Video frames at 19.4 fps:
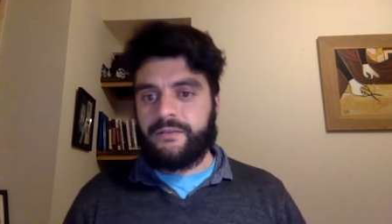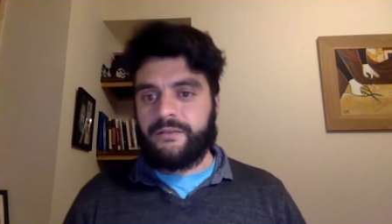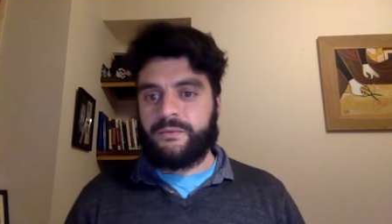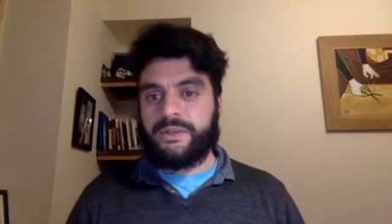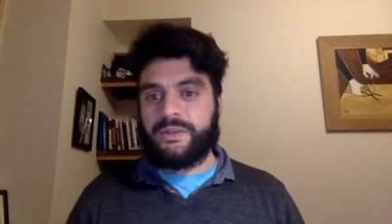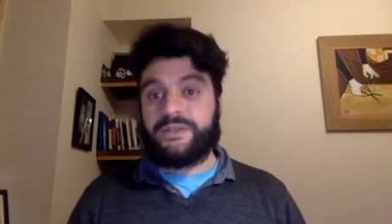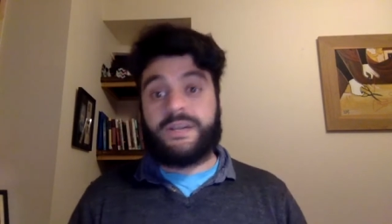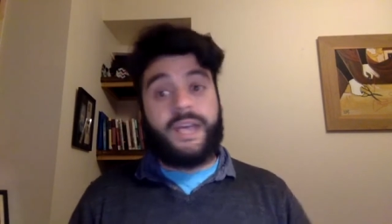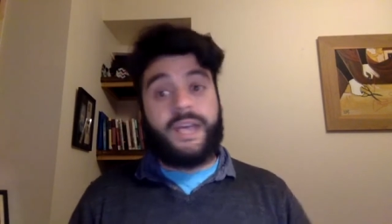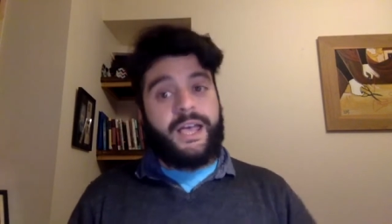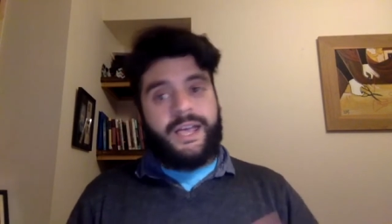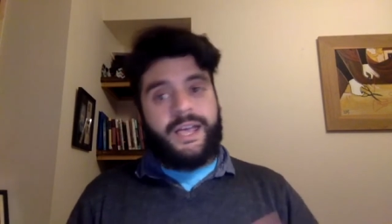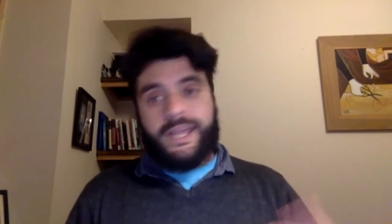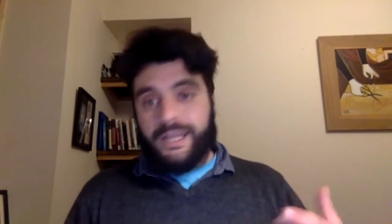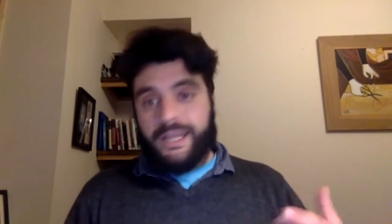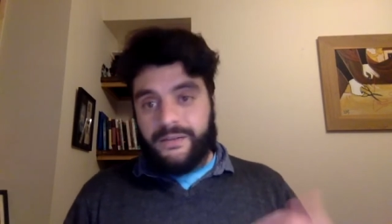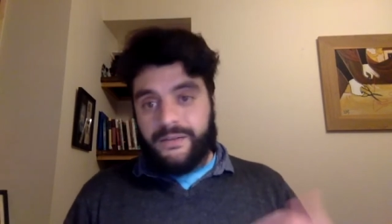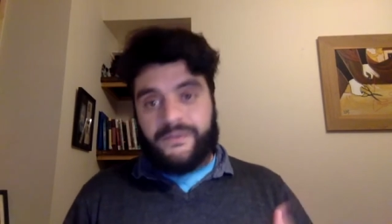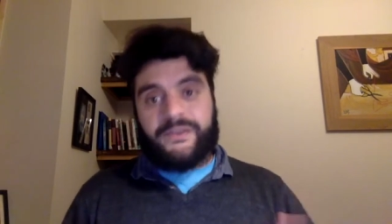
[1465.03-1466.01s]
Which,
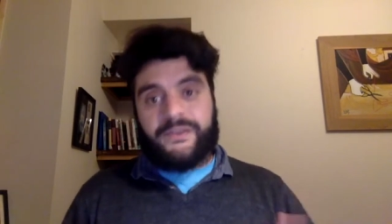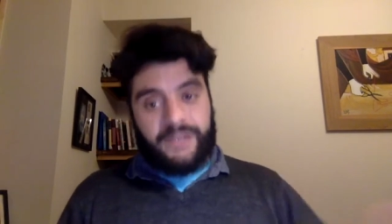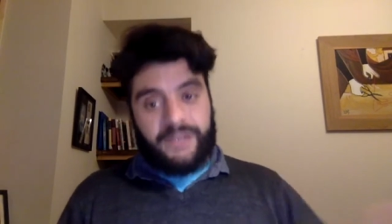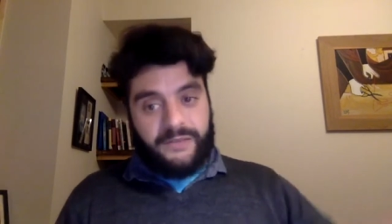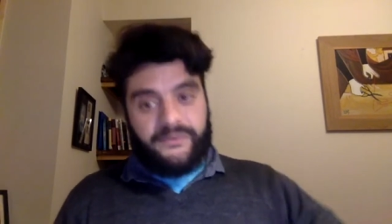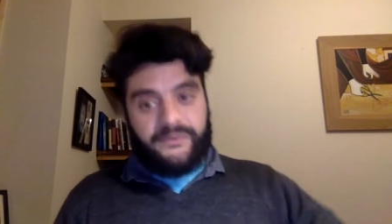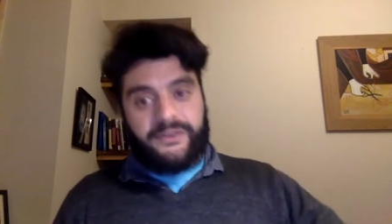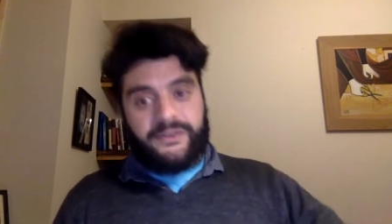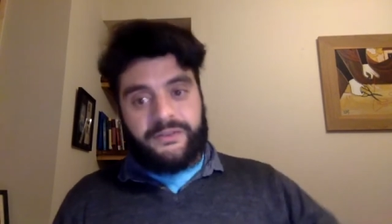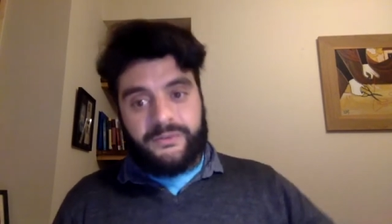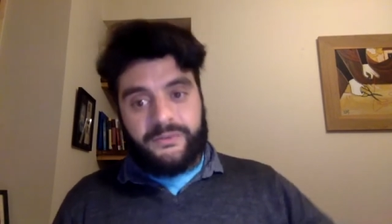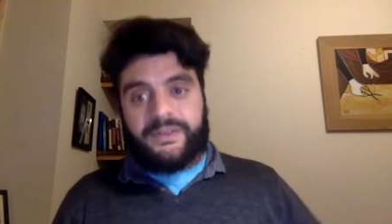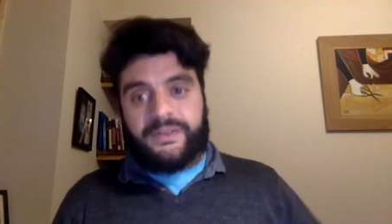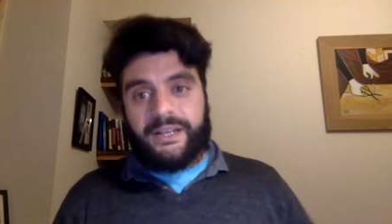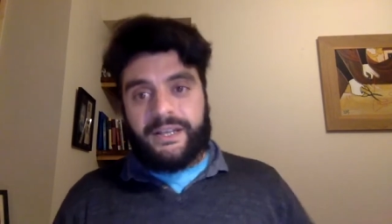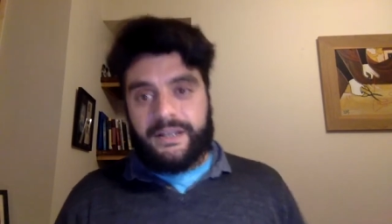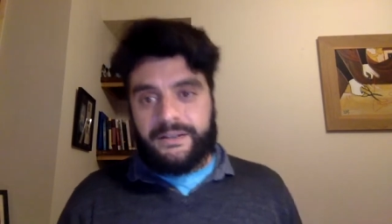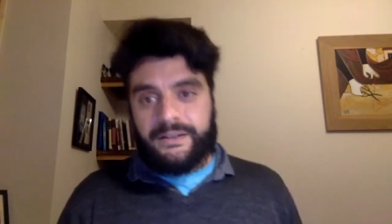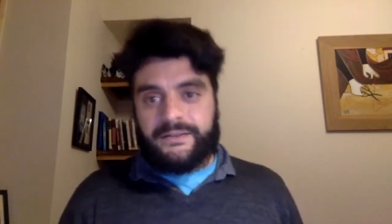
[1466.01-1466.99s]
if you if you do
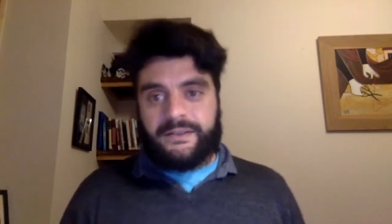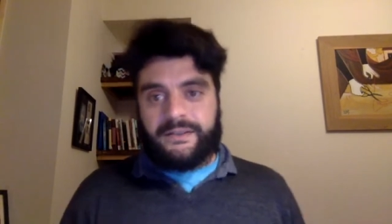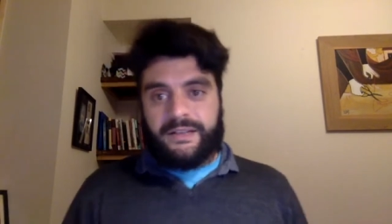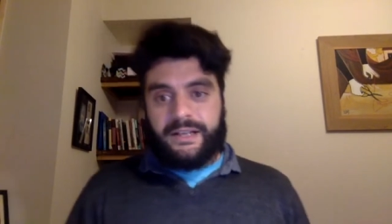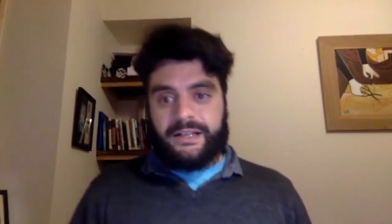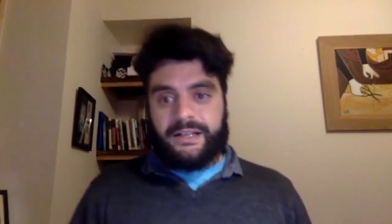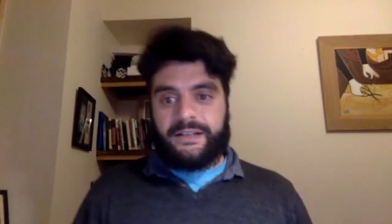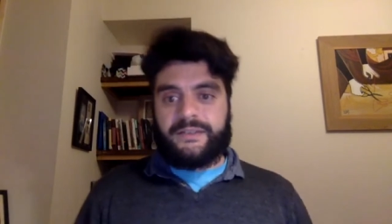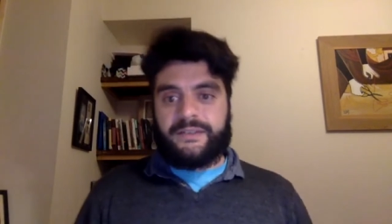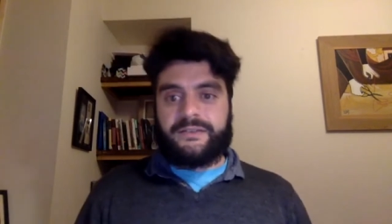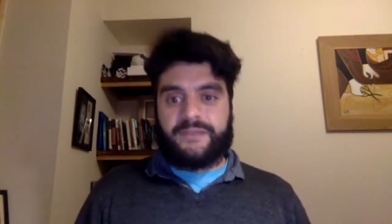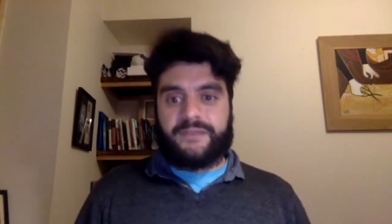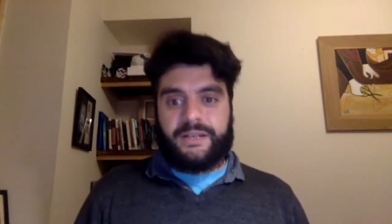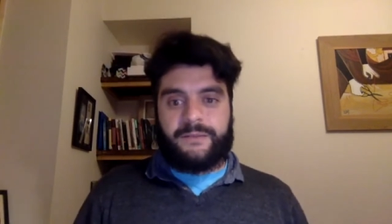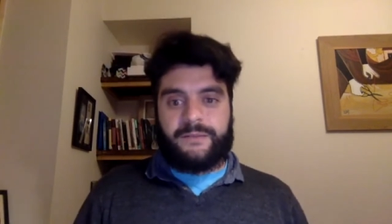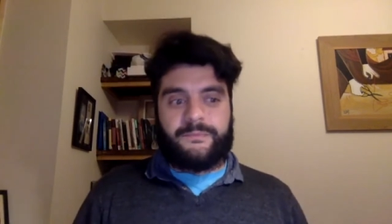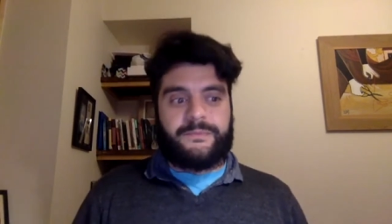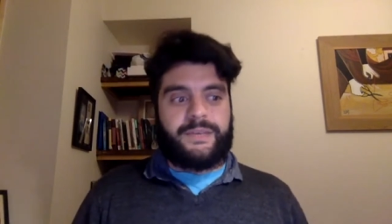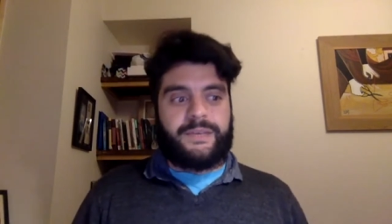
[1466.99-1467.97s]
take it to that
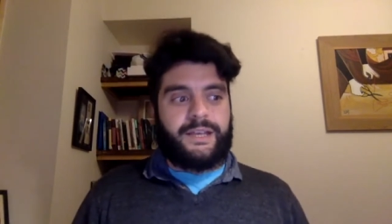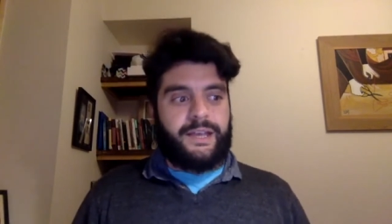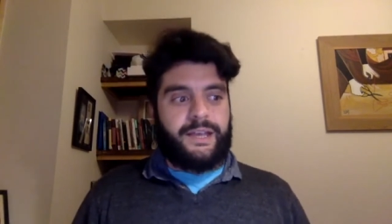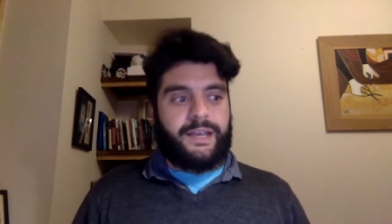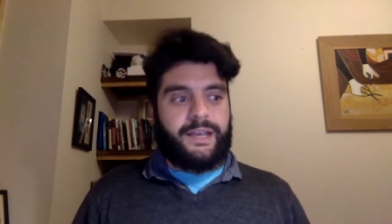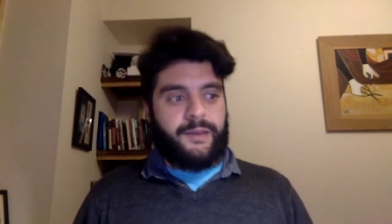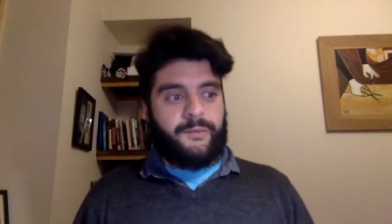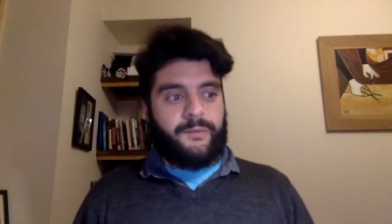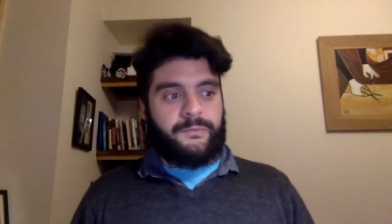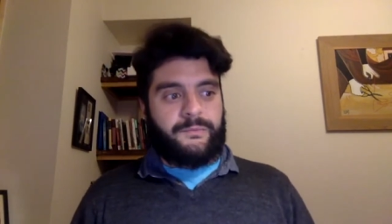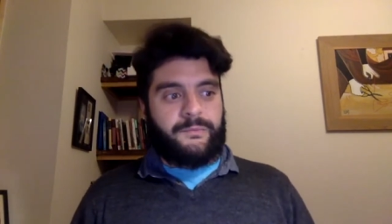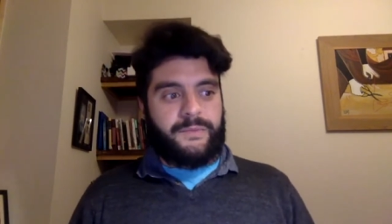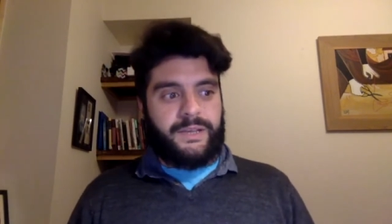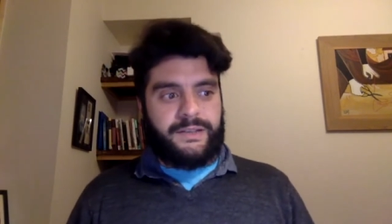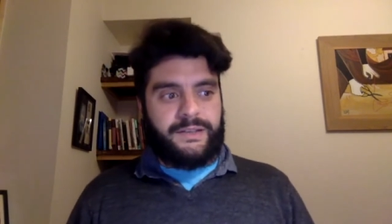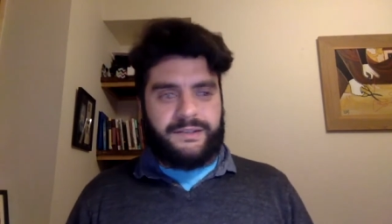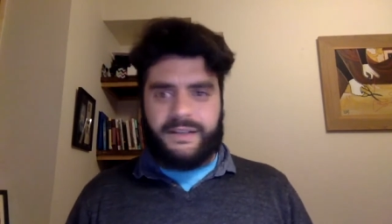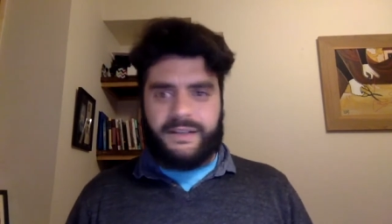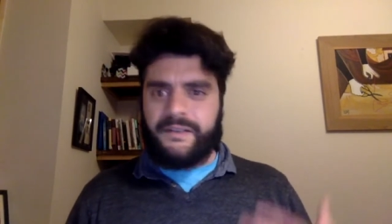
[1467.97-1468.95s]
extreme, um,
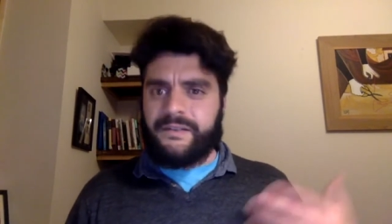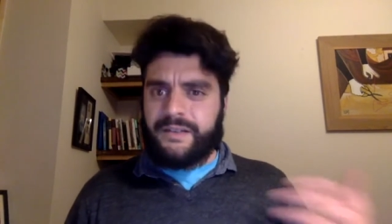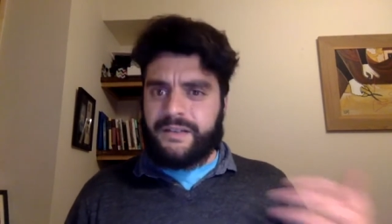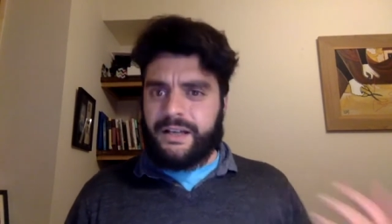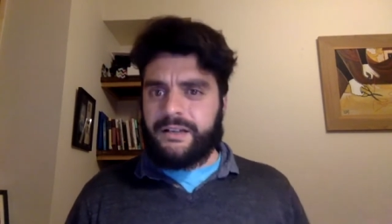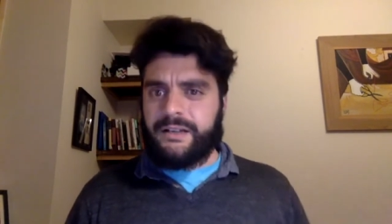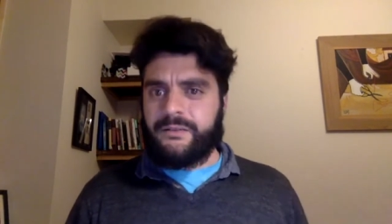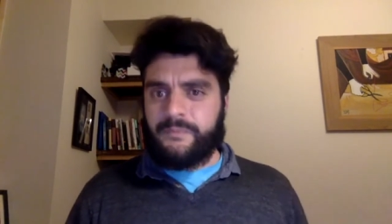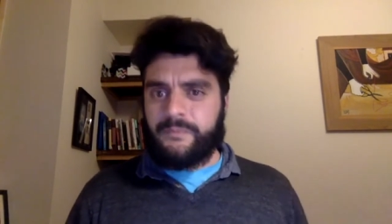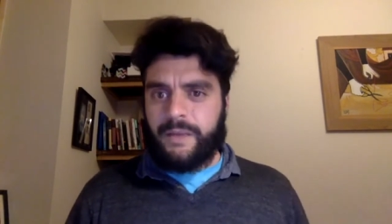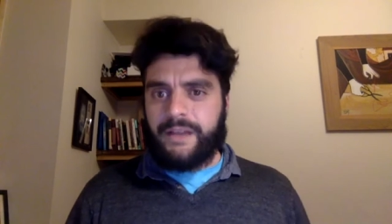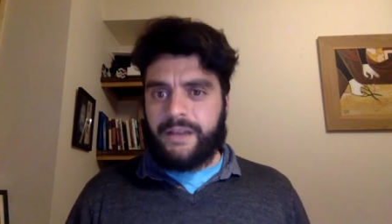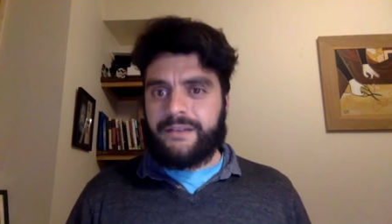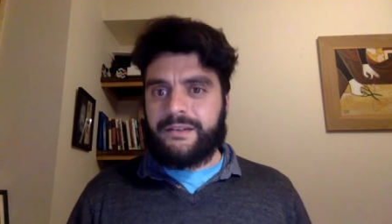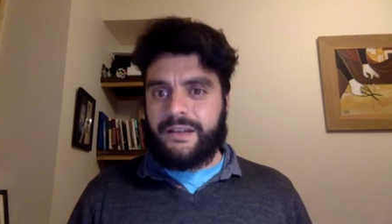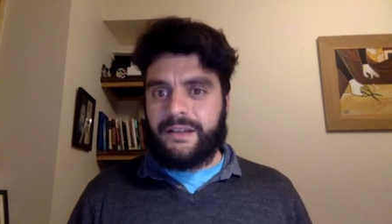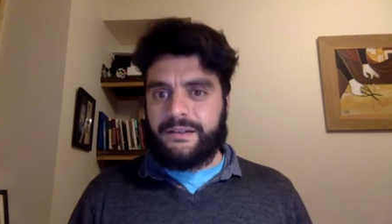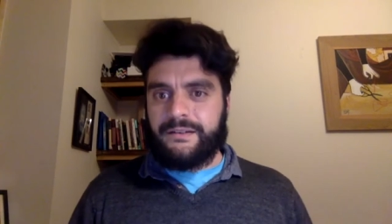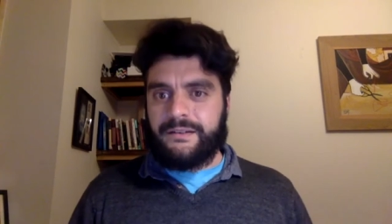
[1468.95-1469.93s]
it does kind of make
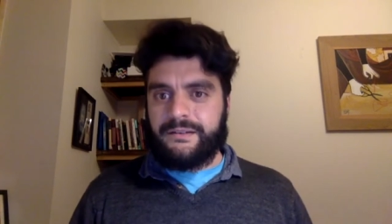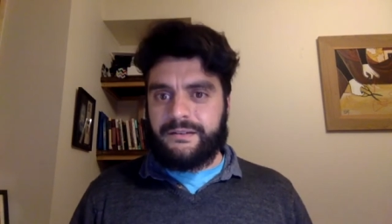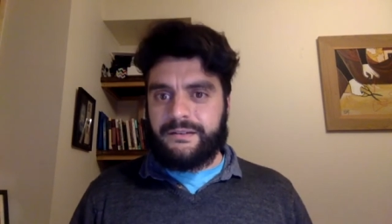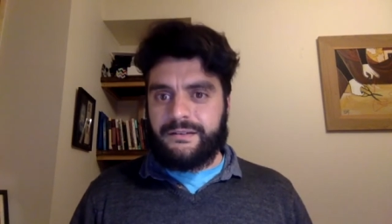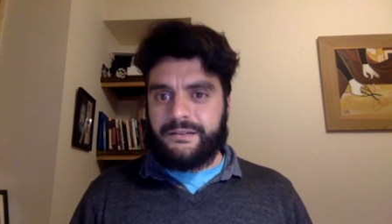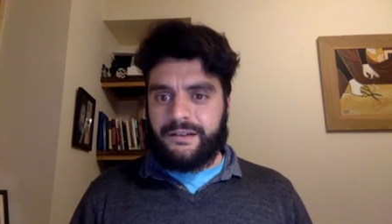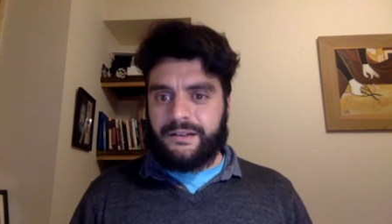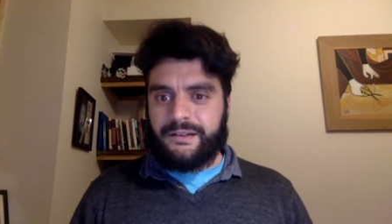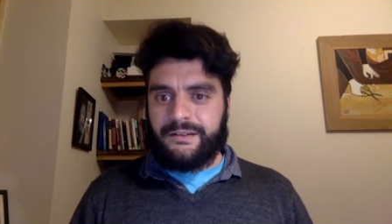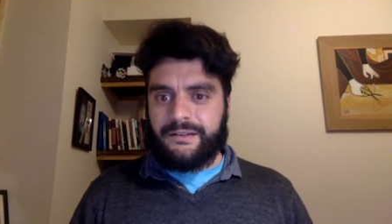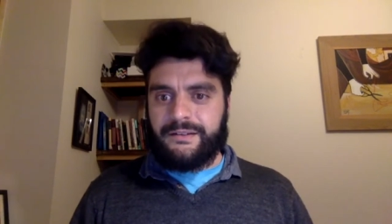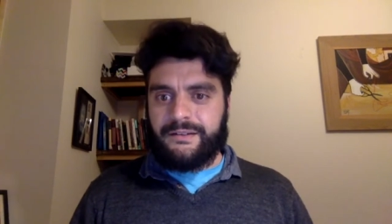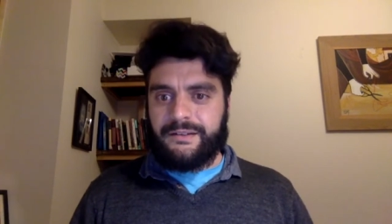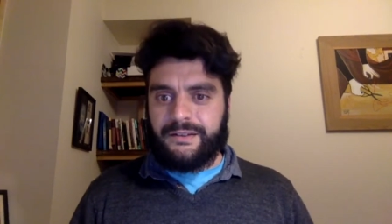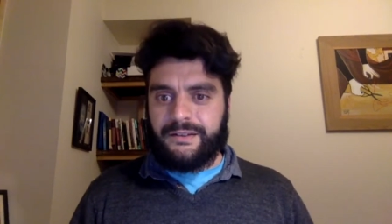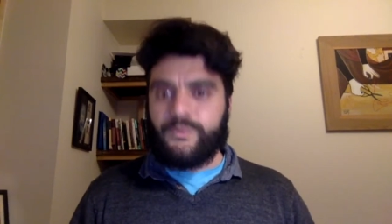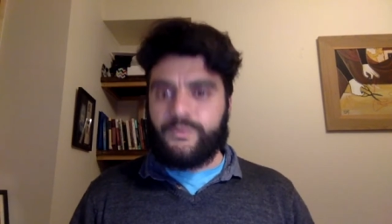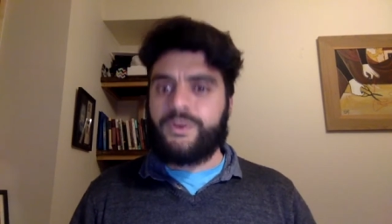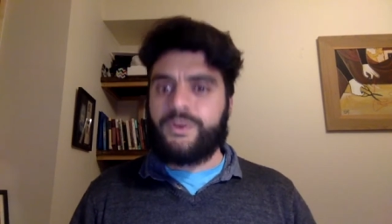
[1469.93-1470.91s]
sense that it's. It oh,